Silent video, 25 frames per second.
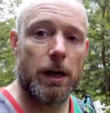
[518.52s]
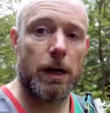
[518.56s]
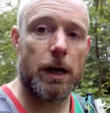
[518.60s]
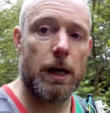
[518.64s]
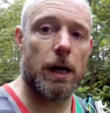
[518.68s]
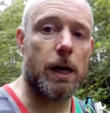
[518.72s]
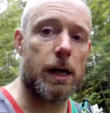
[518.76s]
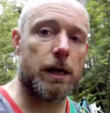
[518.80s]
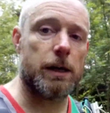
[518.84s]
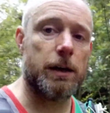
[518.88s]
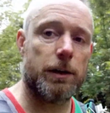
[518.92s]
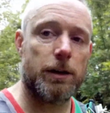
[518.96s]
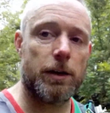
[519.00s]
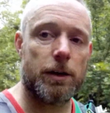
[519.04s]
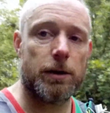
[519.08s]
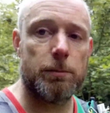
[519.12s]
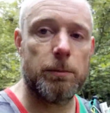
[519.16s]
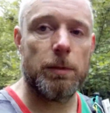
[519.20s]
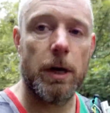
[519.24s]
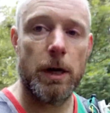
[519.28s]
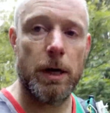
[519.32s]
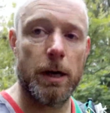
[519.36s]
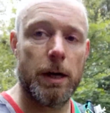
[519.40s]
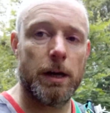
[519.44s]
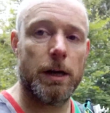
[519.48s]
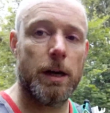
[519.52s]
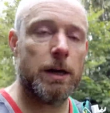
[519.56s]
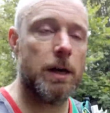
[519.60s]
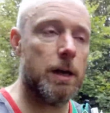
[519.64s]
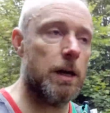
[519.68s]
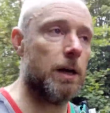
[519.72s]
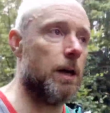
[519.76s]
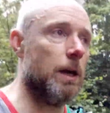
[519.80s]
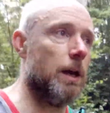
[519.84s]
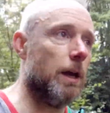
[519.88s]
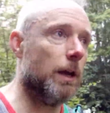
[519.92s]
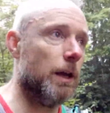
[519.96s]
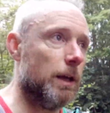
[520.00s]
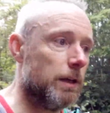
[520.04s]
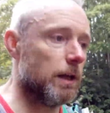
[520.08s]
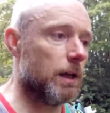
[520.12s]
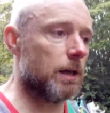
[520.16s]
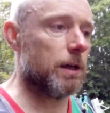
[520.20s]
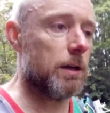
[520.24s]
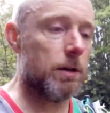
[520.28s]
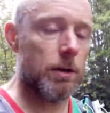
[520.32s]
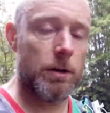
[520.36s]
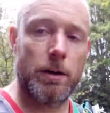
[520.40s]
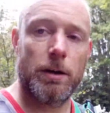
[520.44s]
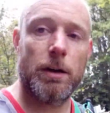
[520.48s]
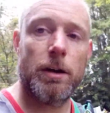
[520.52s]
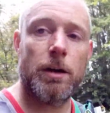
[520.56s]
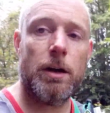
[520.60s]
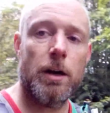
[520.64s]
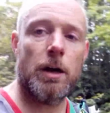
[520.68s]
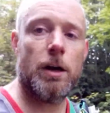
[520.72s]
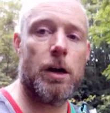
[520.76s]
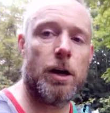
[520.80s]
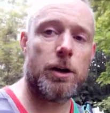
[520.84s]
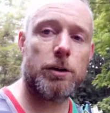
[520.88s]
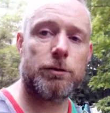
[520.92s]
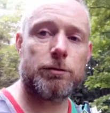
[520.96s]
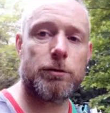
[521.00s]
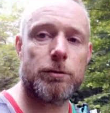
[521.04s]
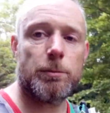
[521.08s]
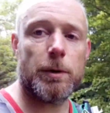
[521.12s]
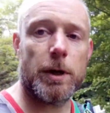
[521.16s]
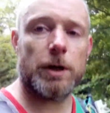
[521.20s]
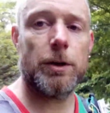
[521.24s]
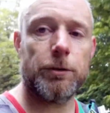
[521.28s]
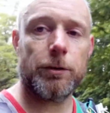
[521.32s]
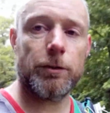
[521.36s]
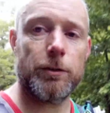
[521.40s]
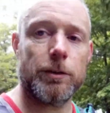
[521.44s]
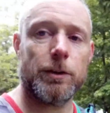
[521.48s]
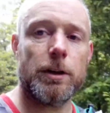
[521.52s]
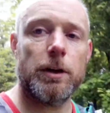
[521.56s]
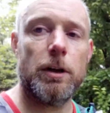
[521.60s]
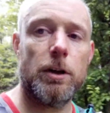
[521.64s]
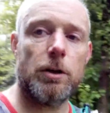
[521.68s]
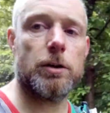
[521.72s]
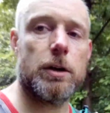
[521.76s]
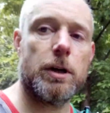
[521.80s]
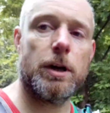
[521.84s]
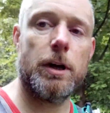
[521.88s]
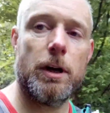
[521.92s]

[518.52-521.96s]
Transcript: And yeah, 100 miles on the clock.